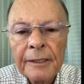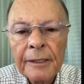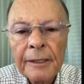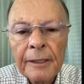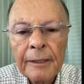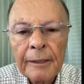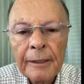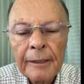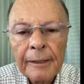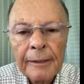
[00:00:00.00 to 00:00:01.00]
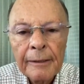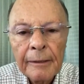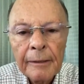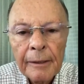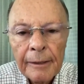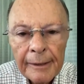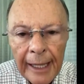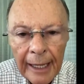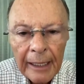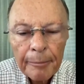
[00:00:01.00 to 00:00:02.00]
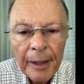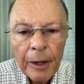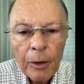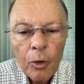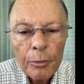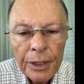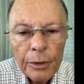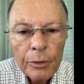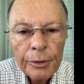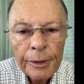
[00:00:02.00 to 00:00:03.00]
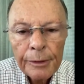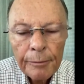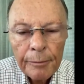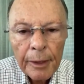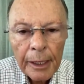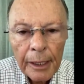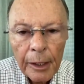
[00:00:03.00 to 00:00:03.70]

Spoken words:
the incompatibility with me